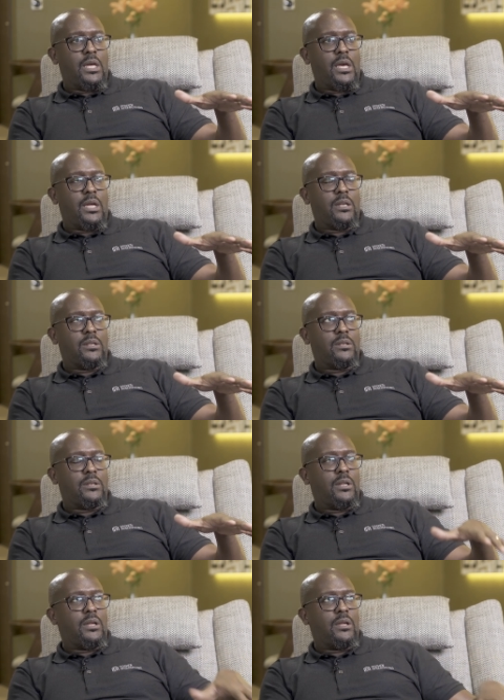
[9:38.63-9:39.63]
and
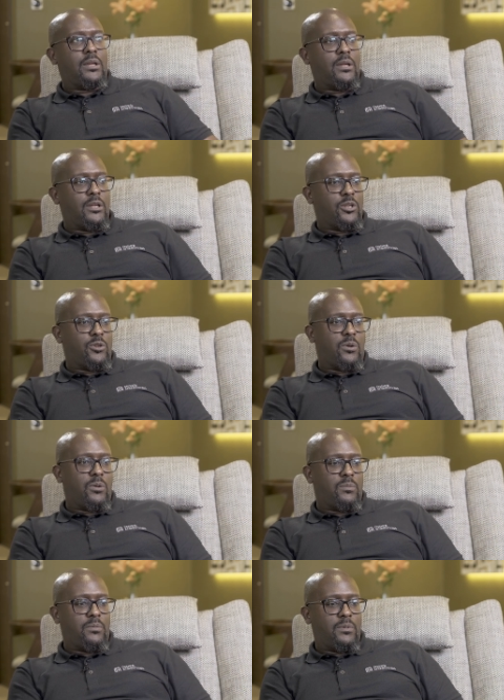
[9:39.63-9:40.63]
you know,